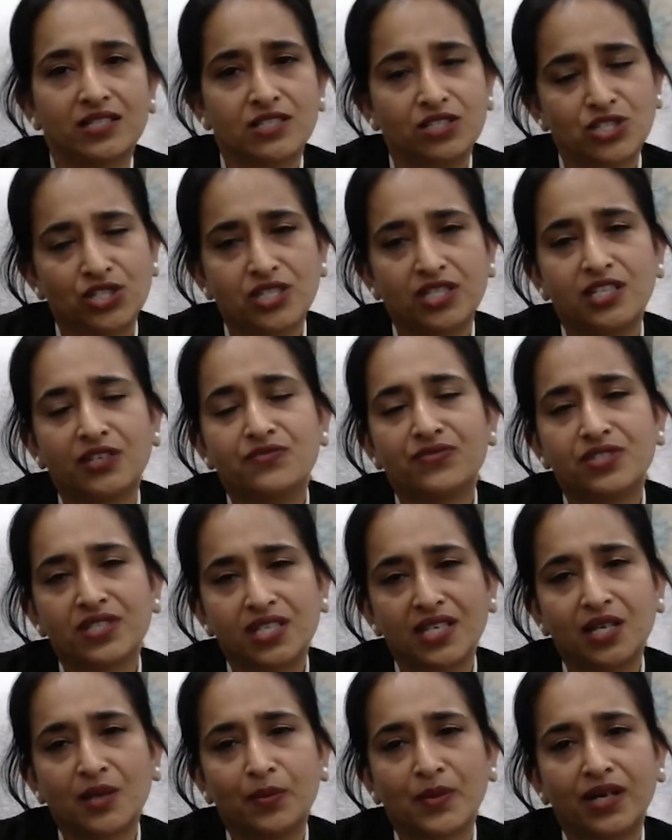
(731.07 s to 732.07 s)
she gives the
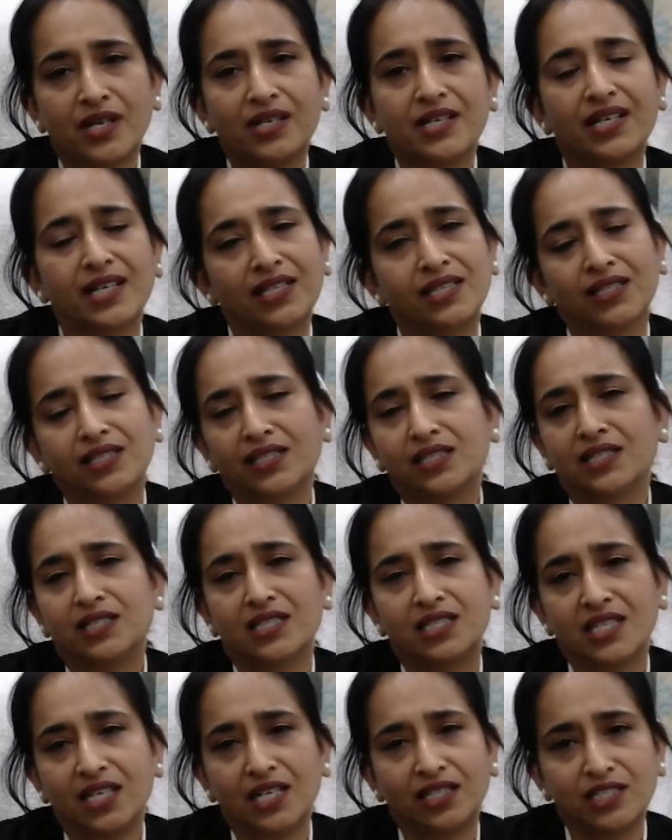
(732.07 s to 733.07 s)
command,
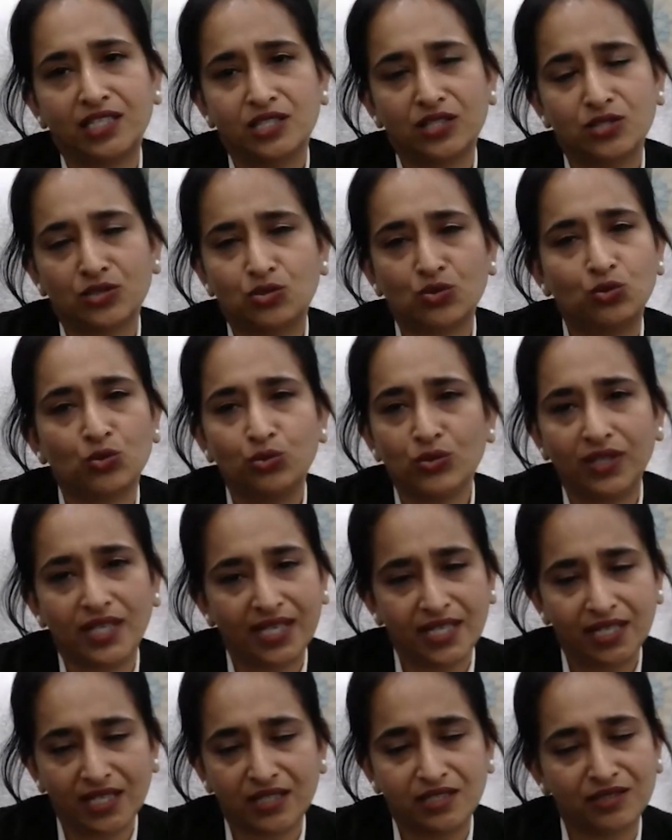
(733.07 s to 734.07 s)
and the other school,
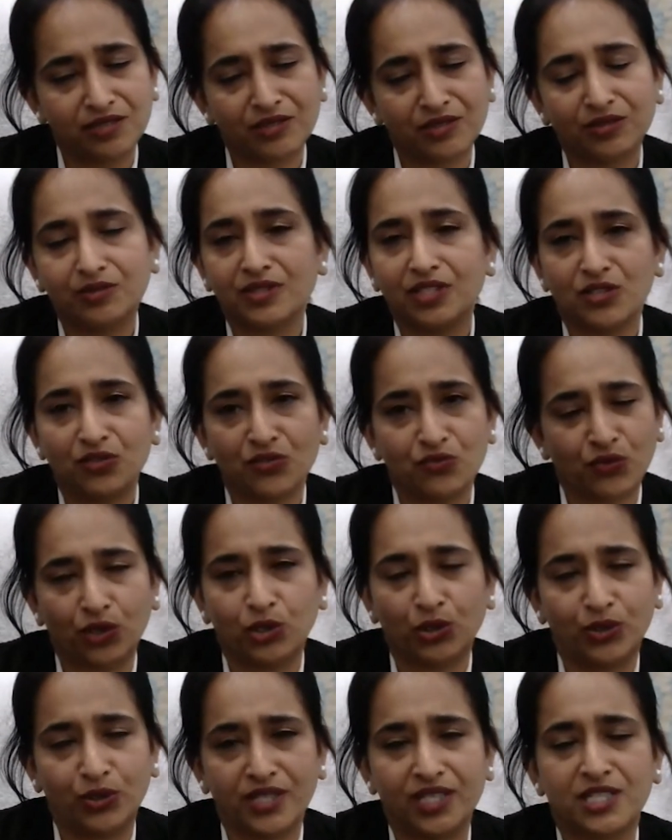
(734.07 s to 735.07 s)
like they
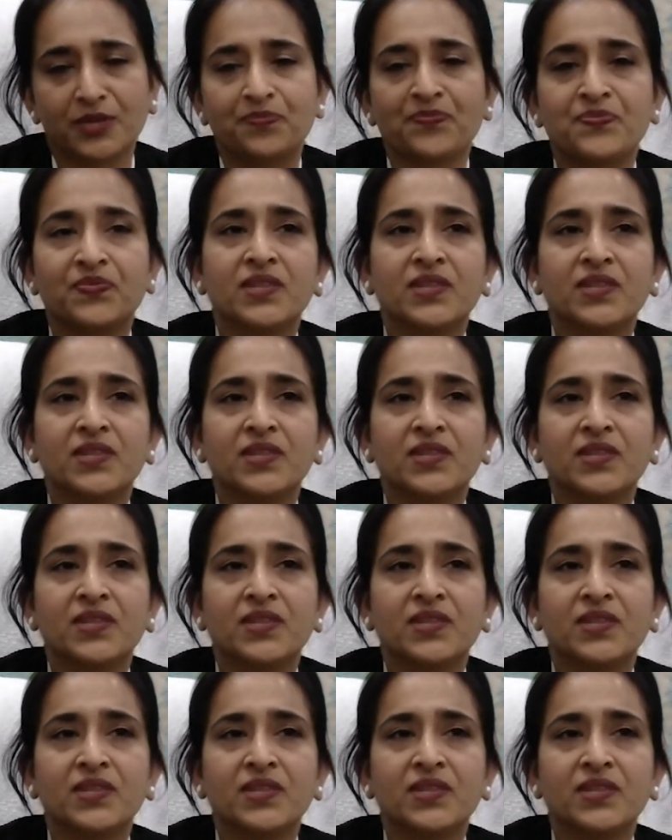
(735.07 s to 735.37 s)
follow it.